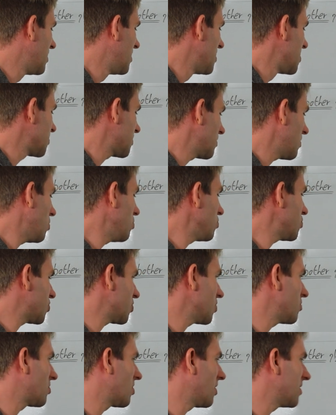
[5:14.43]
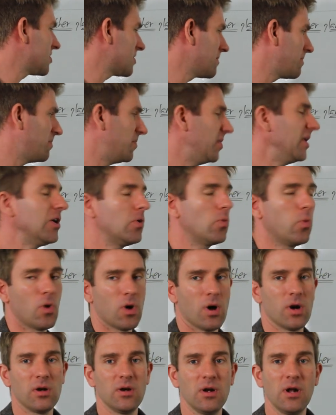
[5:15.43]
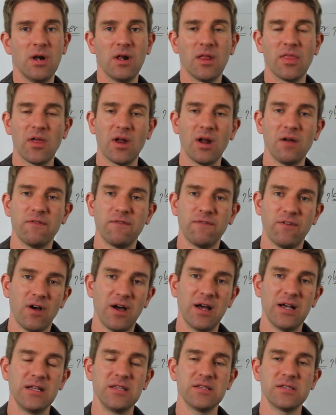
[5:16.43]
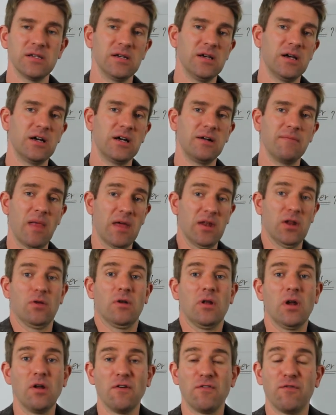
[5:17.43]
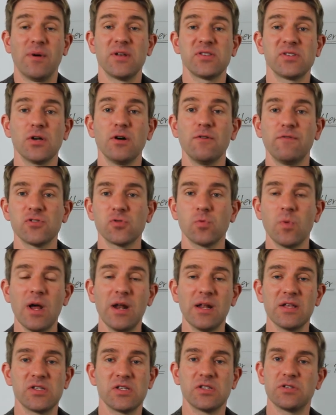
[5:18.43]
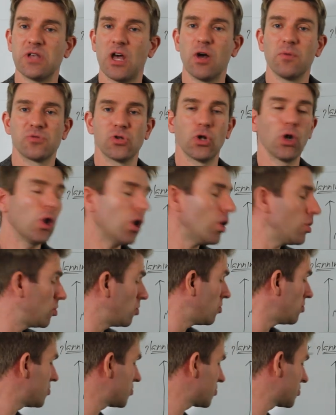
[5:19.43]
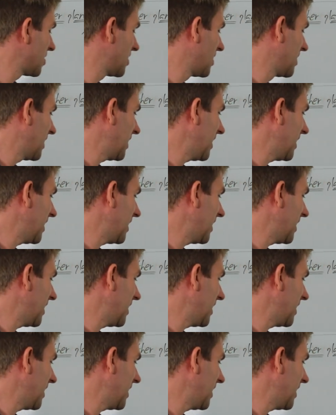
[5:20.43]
So also, guys, the big one that I find, um, I don't know for myself as well, this has helped loads,